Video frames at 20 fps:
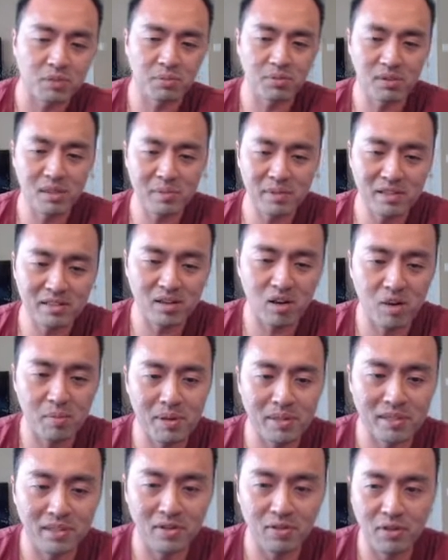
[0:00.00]
So let me not talk
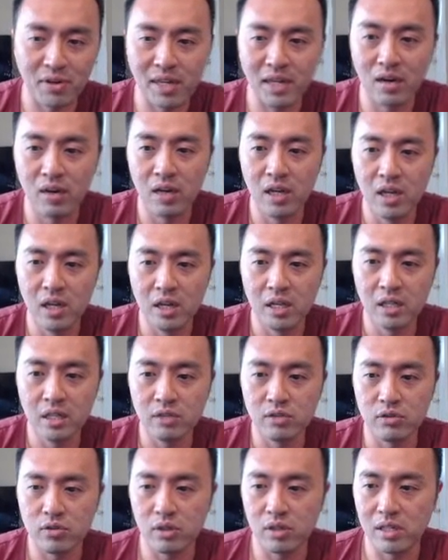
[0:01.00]
about that for now.
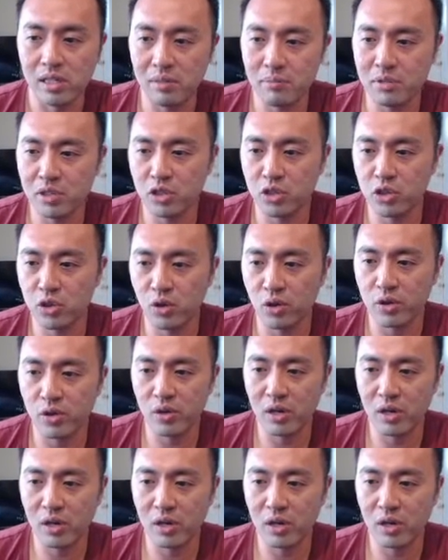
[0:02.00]
So let me show you